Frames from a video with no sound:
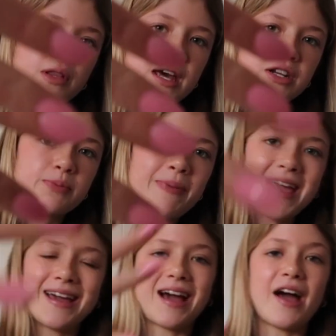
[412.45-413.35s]
they're just
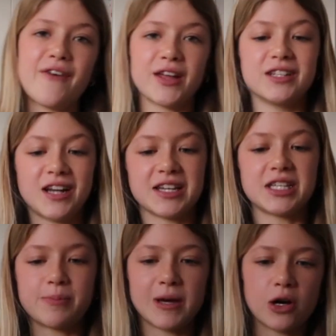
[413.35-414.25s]
pink. I found the
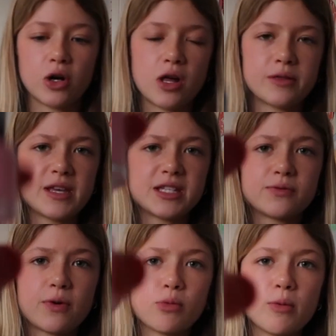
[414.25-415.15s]
nicest pink colour. This is
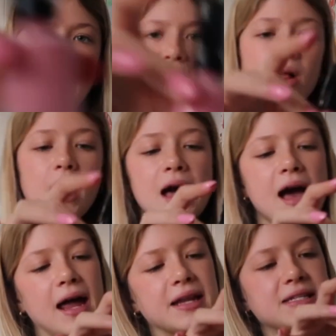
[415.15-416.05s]
from Rimmel,
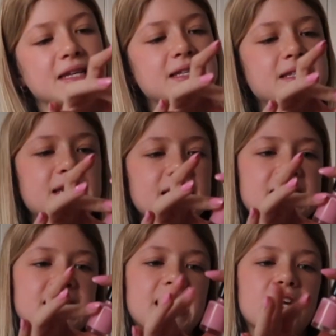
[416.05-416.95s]
and it's a
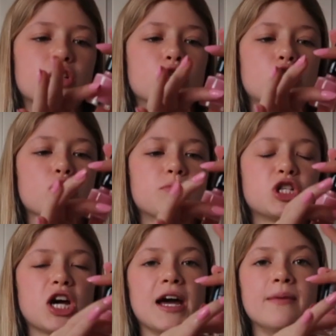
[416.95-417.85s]
60 seconds super
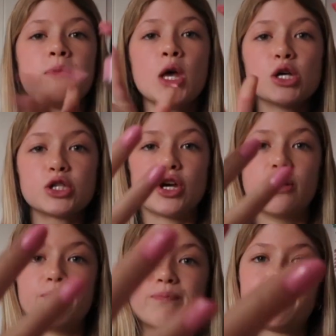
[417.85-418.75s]
shine.
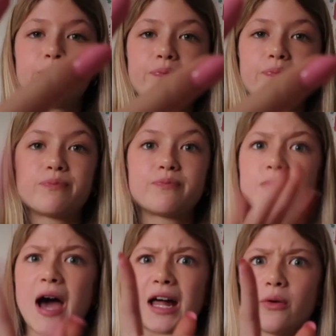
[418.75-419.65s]
So
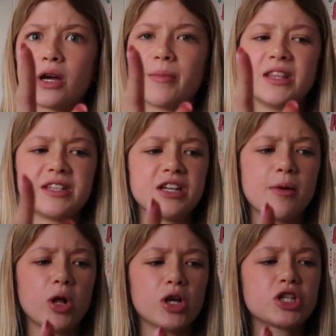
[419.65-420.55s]
I highly recommend this nail
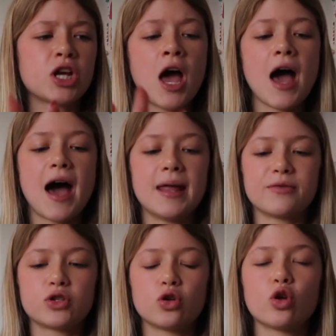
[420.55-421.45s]
polish. And
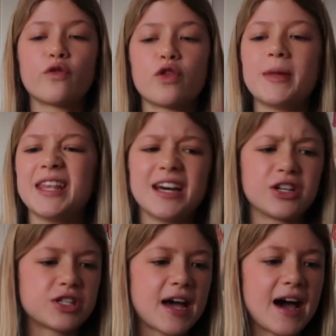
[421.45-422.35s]
I've done all of them, and then I
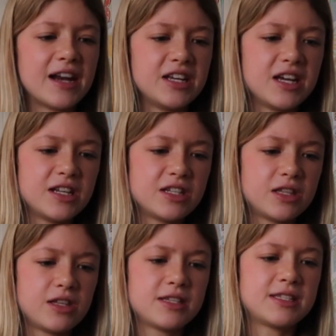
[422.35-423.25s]
just added
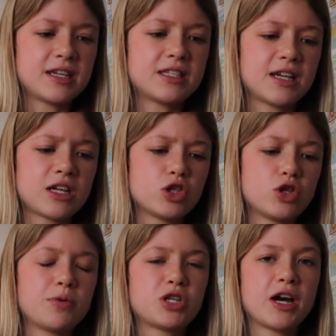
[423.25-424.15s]
the 60 seconds
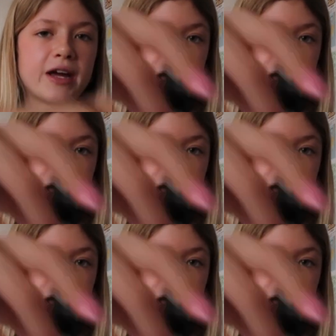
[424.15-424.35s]
super shine